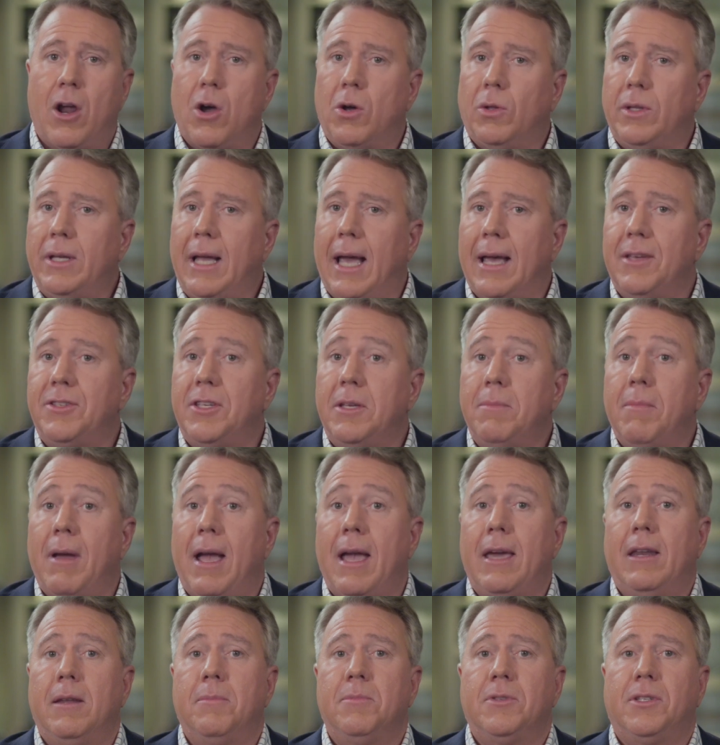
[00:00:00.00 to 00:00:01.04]
only has he
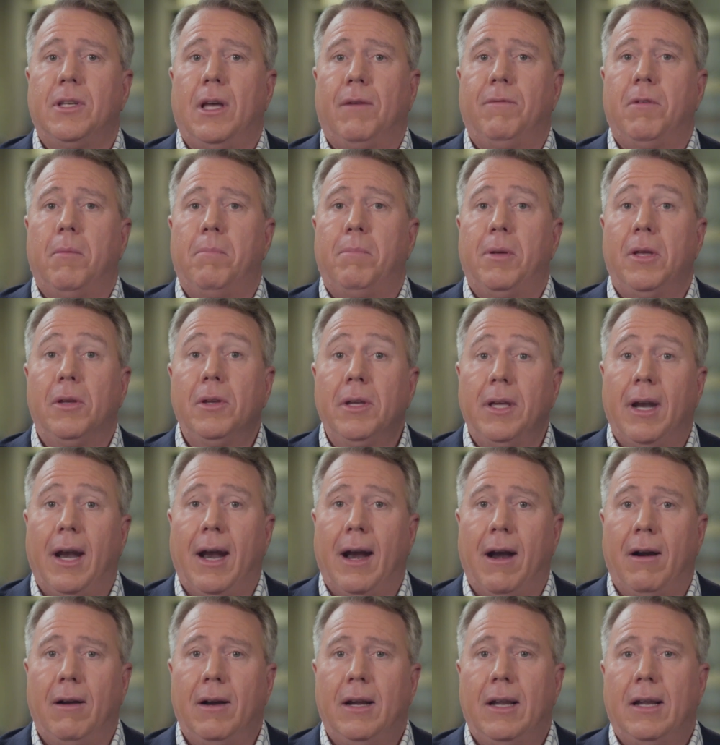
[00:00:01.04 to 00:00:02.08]
made himself a
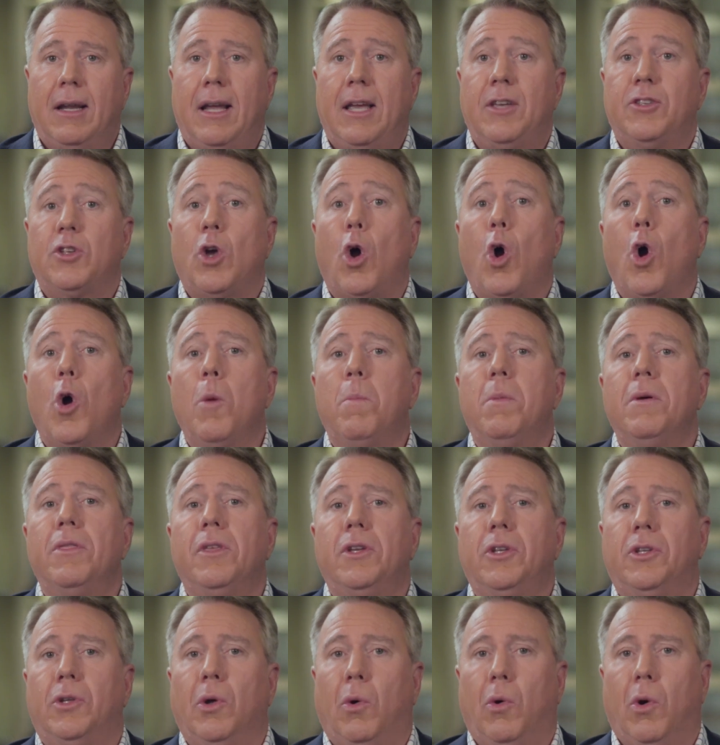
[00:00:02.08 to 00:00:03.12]
billionaire, he's opened the
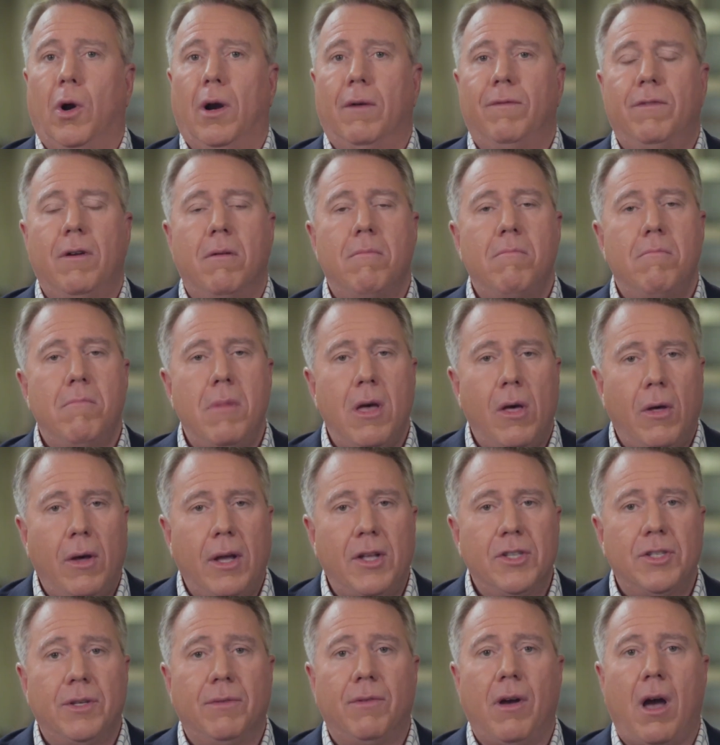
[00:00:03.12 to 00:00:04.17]
door for
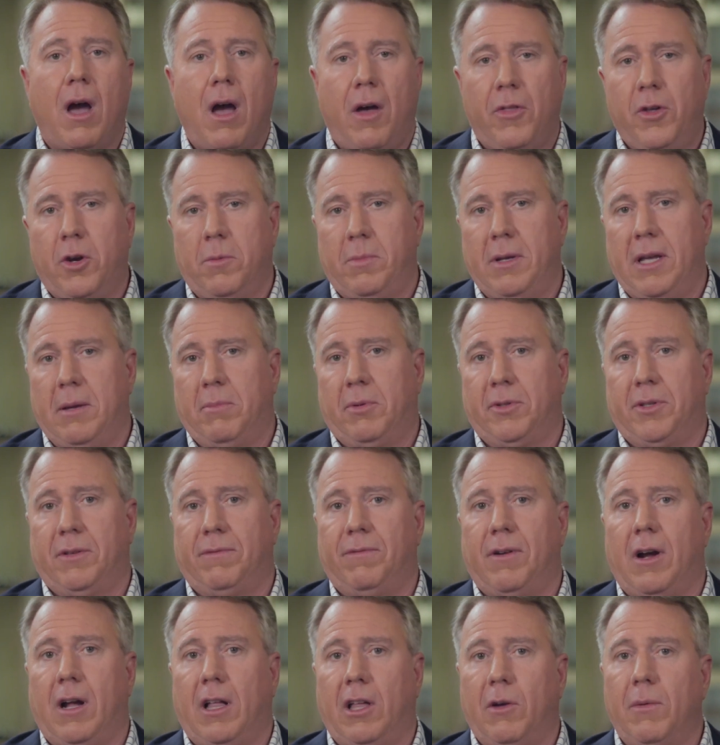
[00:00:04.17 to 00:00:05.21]
millions of other people to
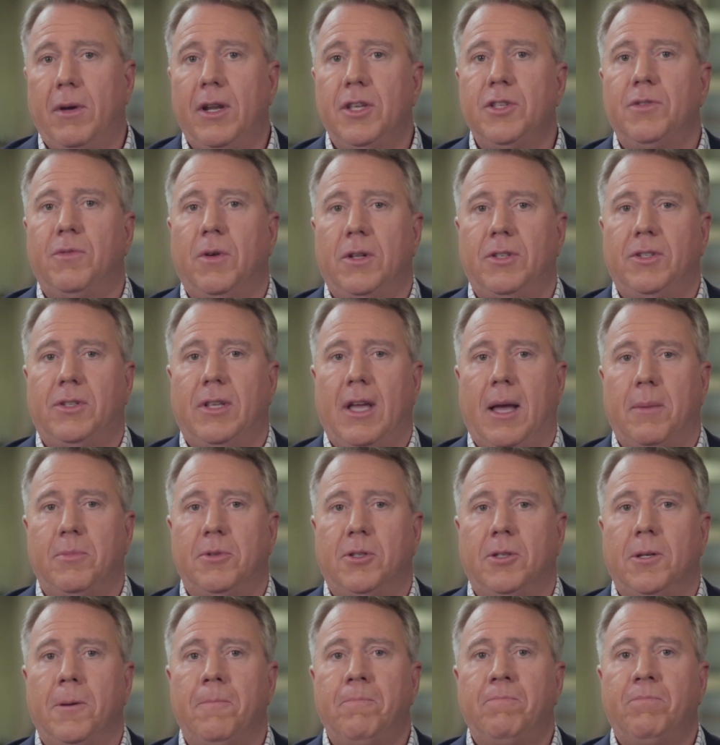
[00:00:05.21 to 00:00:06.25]
follow in his
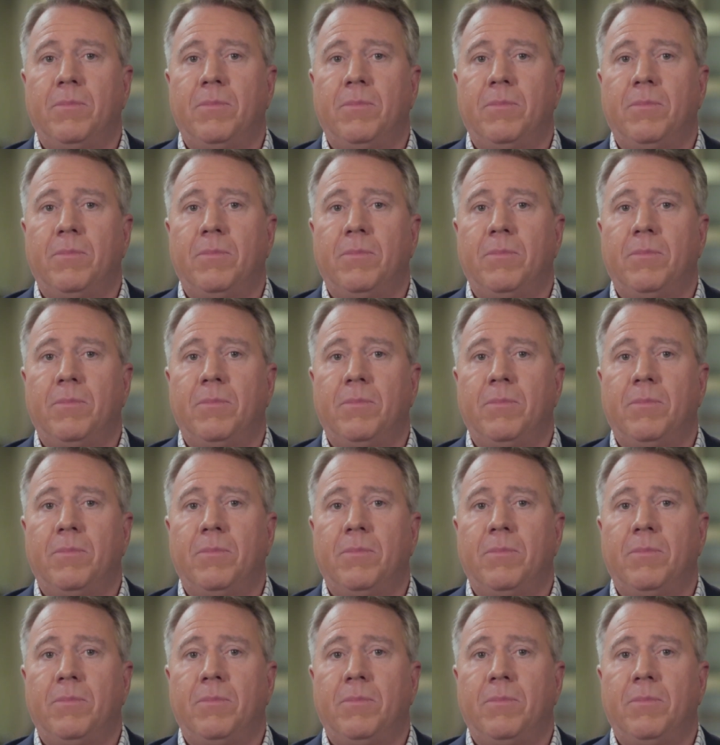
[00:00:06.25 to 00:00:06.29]
footsteps.